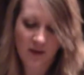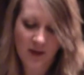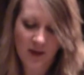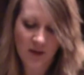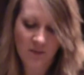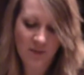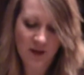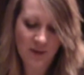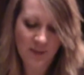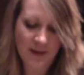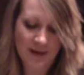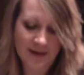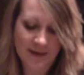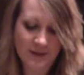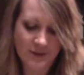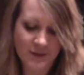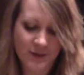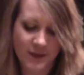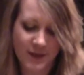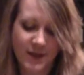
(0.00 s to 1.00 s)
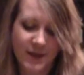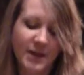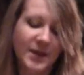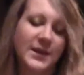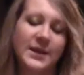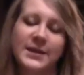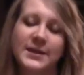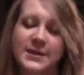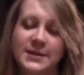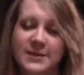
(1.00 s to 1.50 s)
in my binder
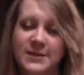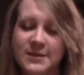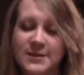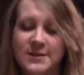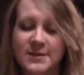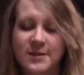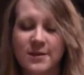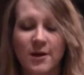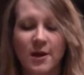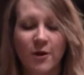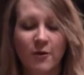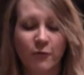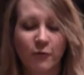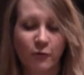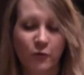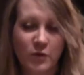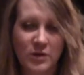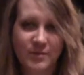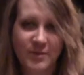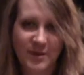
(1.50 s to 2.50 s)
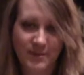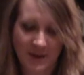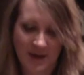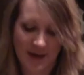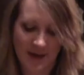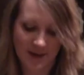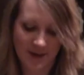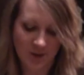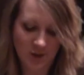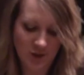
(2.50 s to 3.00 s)
is a freebie
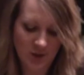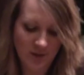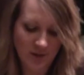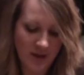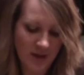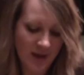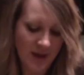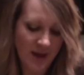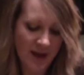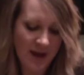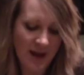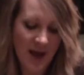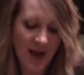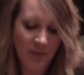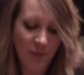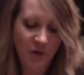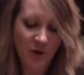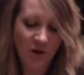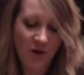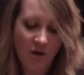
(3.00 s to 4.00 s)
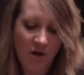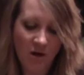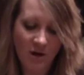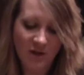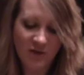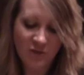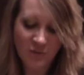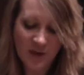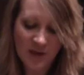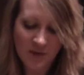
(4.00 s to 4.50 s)
page. And I put all
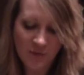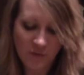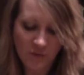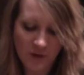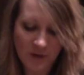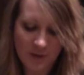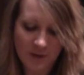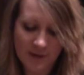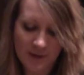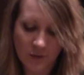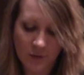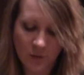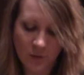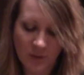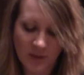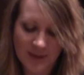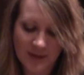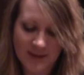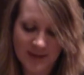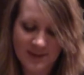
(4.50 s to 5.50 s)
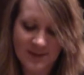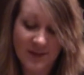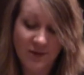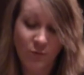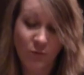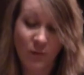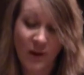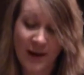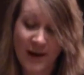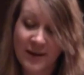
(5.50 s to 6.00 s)
of my freebie coupons
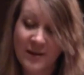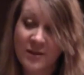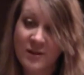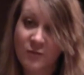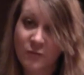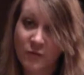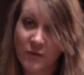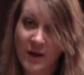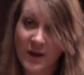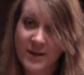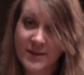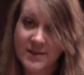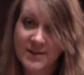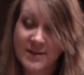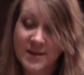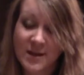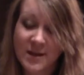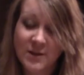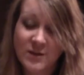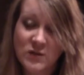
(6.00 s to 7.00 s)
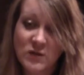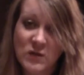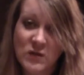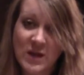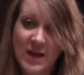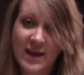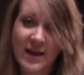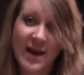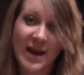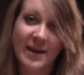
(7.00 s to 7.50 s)
right at the front so
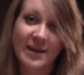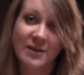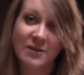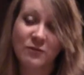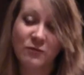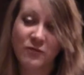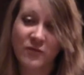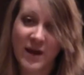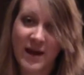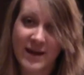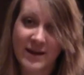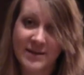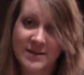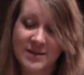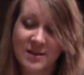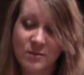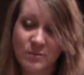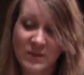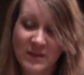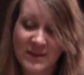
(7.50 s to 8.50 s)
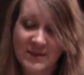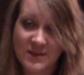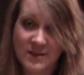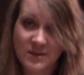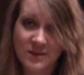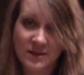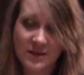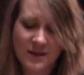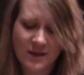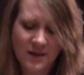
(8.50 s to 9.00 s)
that I can find them
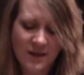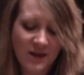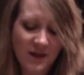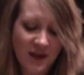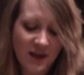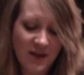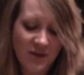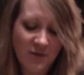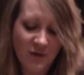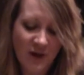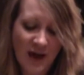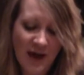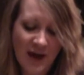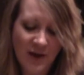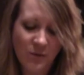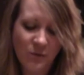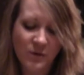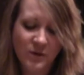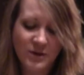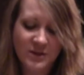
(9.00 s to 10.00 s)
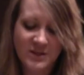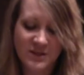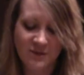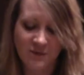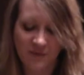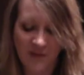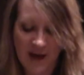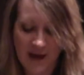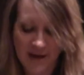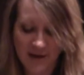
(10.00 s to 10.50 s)
easily. If I were to
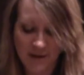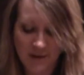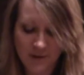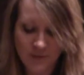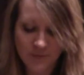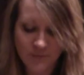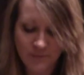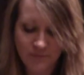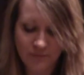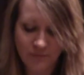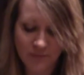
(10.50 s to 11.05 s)
file